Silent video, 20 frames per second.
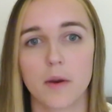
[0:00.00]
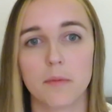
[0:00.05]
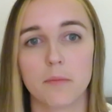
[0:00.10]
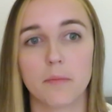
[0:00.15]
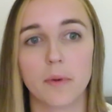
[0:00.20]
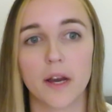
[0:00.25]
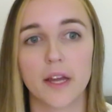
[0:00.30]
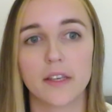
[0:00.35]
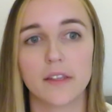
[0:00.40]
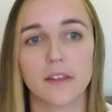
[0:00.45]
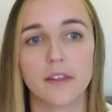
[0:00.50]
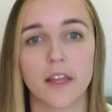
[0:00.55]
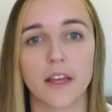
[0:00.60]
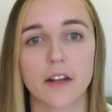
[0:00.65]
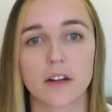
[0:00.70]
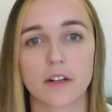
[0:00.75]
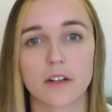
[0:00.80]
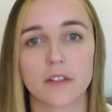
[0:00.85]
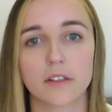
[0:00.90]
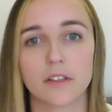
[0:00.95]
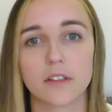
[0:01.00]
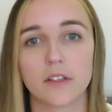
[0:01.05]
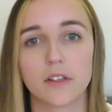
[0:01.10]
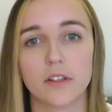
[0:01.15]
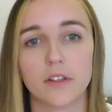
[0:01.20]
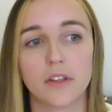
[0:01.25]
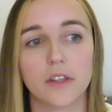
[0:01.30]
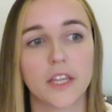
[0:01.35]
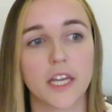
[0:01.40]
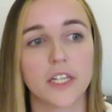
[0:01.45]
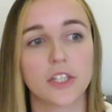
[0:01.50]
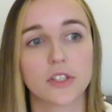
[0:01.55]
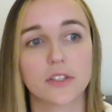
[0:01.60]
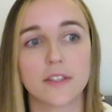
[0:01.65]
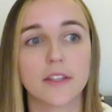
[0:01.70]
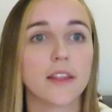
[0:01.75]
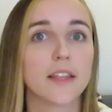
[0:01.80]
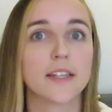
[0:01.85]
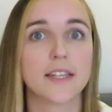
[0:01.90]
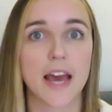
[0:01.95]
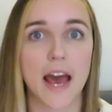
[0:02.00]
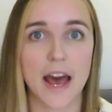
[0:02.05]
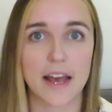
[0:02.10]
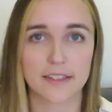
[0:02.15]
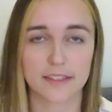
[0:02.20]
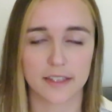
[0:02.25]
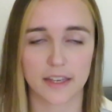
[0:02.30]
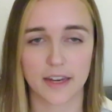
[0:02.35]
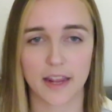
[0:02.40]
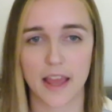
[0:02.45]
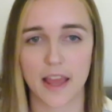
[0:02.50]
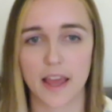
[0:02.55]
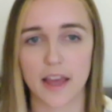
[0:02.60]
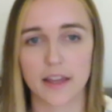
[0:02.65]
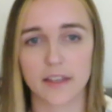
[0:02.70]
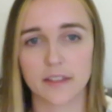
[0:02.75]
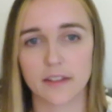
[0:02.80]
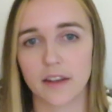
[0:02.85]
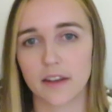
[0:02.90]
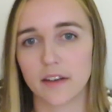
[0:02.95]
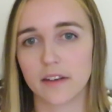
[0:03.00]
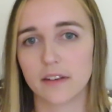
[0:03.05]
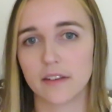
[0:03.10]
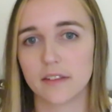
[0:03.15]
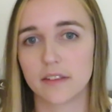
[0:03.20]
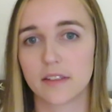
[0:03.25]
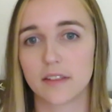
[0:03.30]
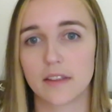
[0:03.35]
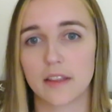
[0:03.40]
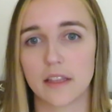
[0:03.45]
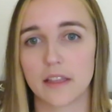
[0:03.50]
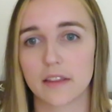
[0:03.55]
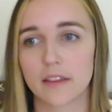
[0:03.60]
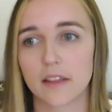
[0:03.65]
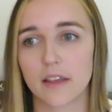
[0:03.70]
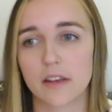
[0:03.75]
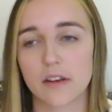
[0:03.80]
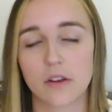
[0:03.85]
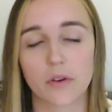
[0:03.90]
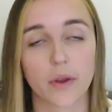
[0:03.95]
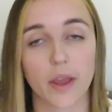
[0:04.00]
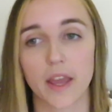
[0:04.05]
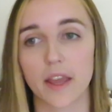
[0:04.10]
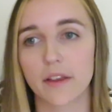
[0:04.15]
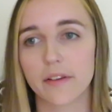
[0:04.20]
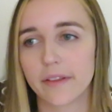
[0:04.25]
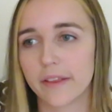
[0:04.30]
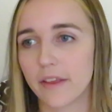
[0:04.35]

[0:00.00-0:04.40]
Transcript: but they just see the task at hand and think that, okay,